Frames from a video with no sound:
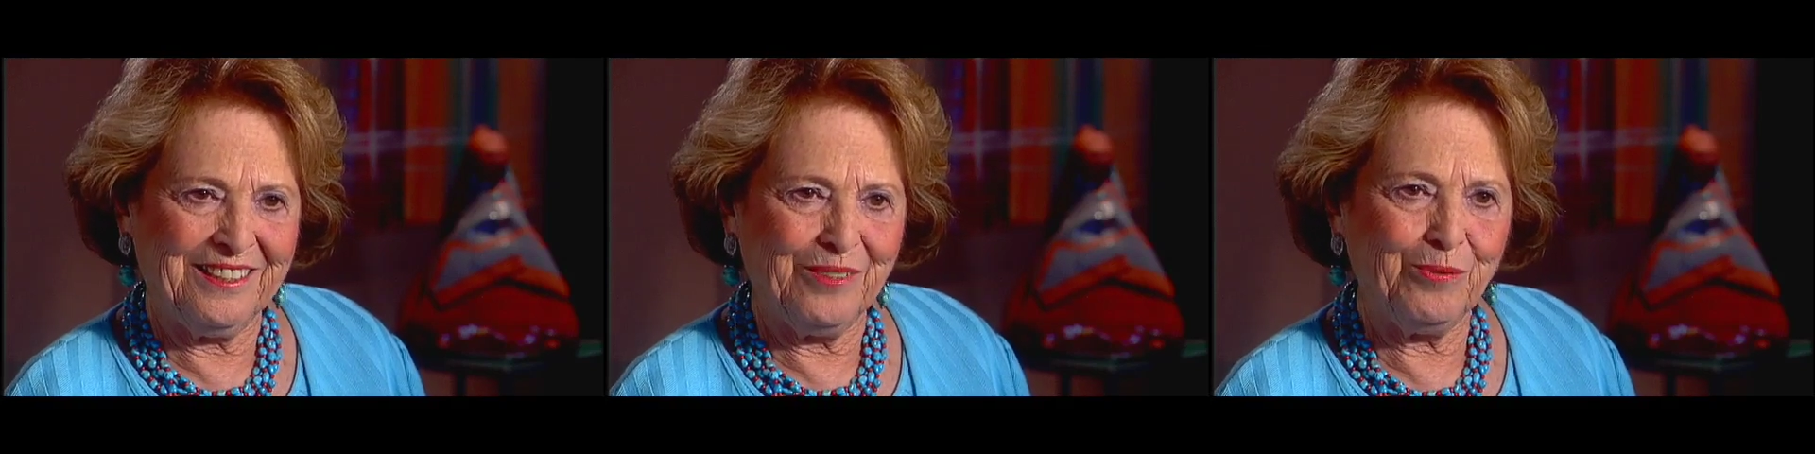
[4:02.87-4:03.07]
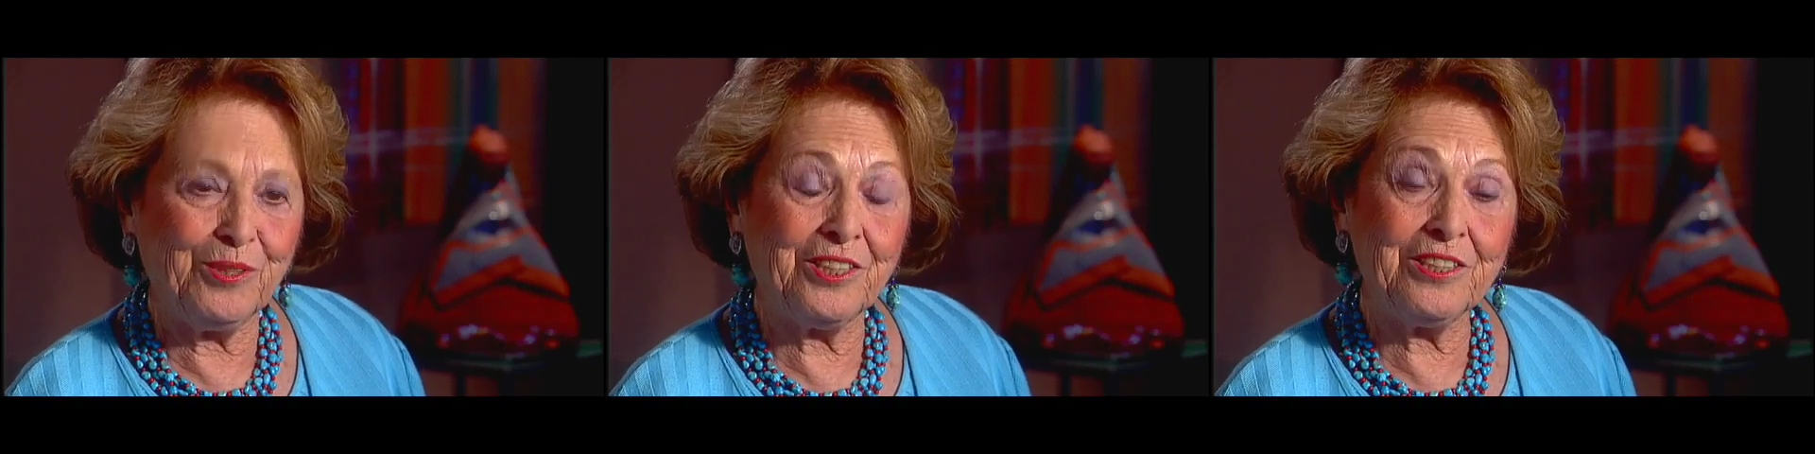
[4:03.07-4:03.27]

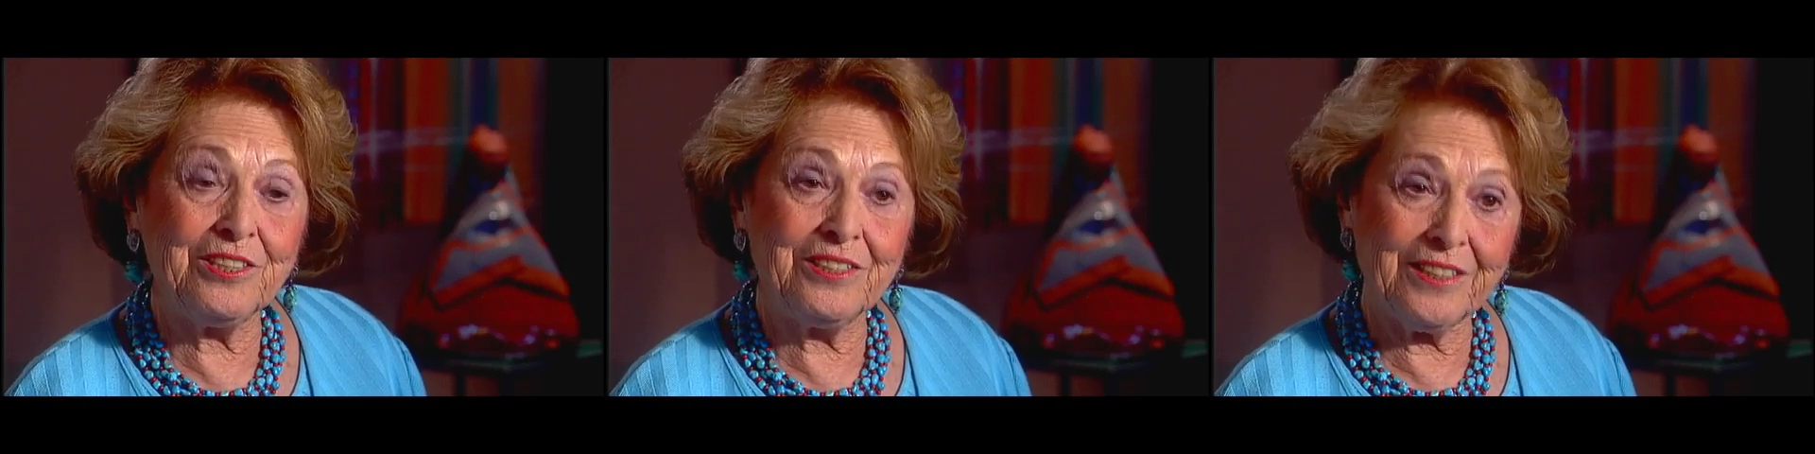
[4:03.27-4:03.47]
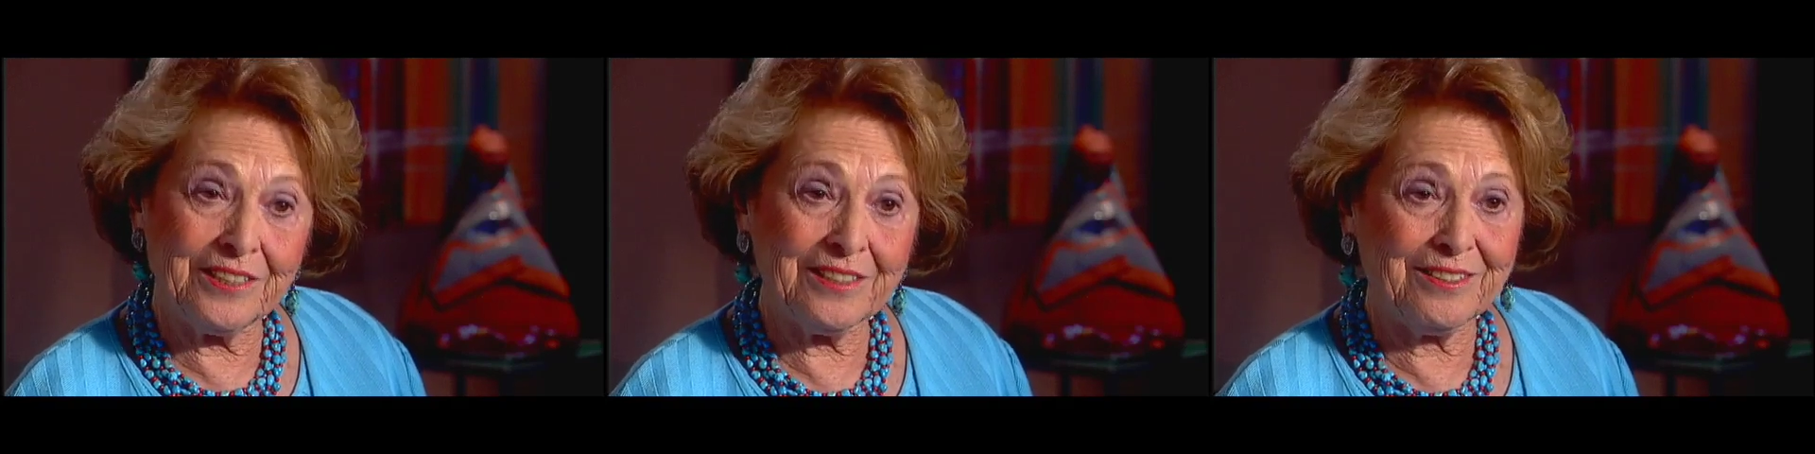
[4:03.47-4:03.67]
when he
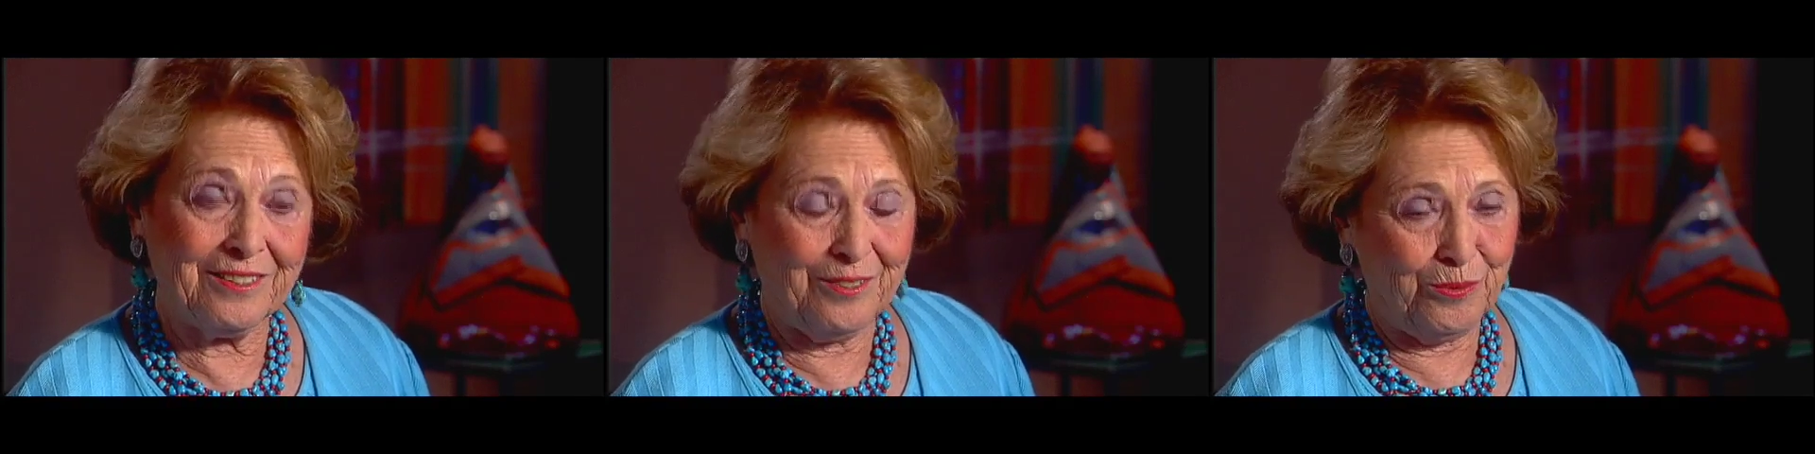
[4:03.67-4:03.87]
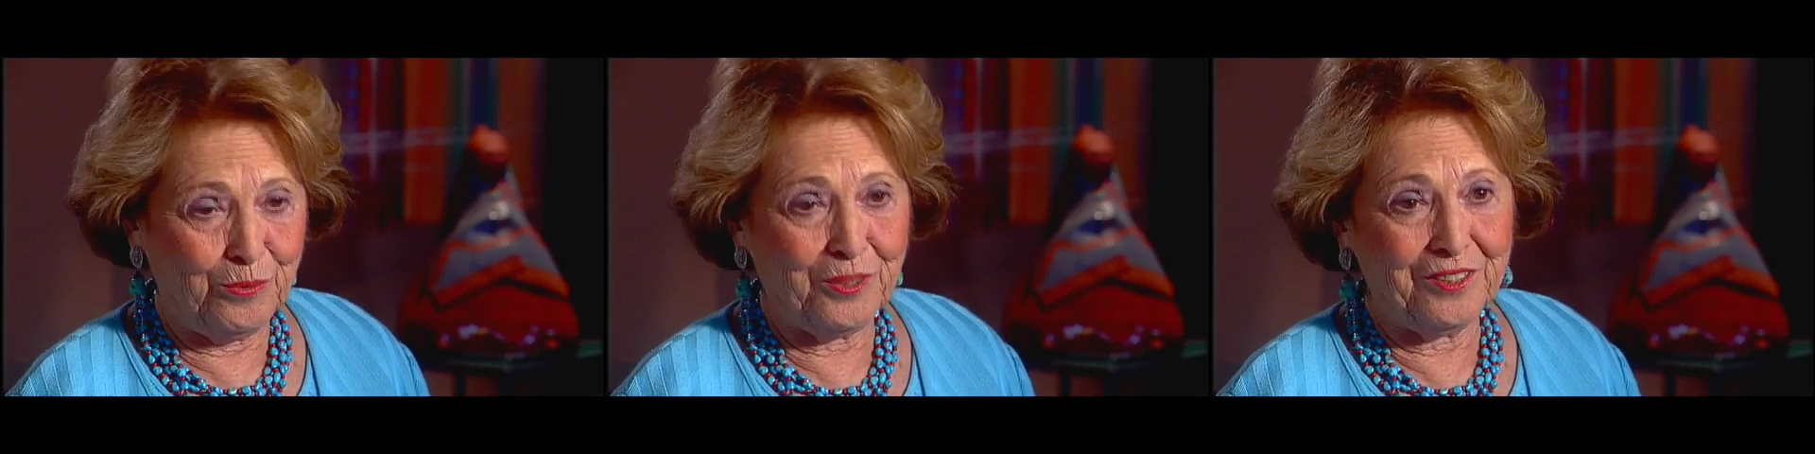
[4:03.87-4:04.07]

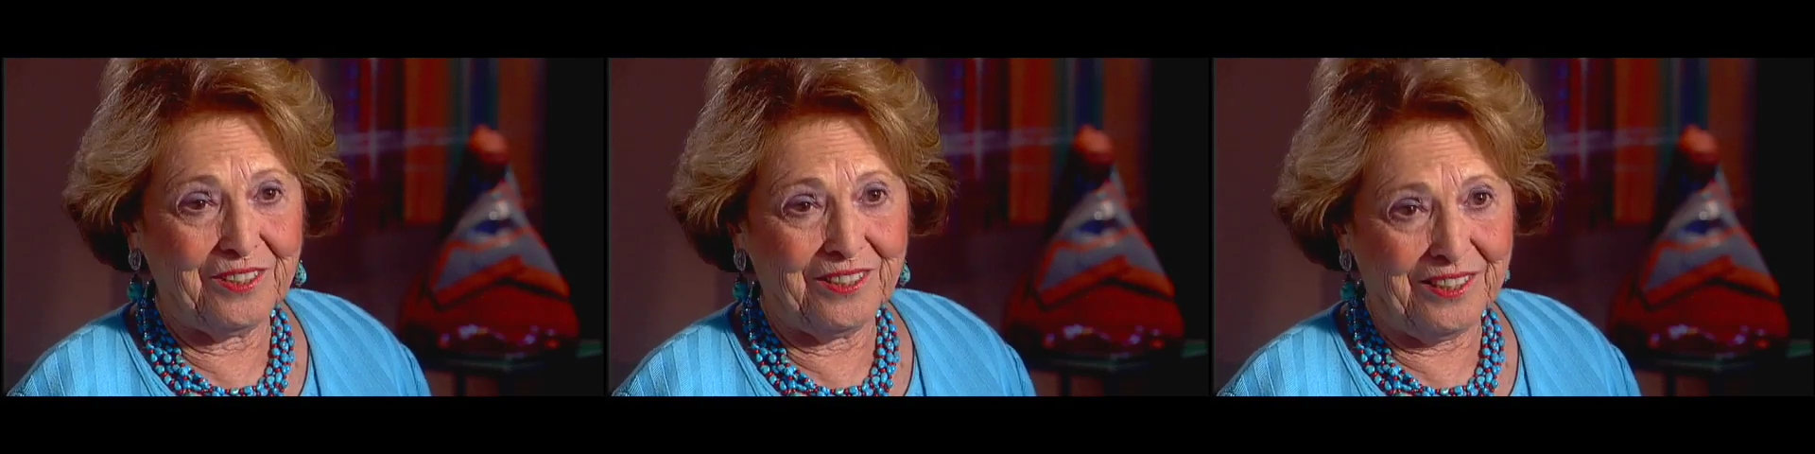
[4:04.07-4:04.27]
didn't win the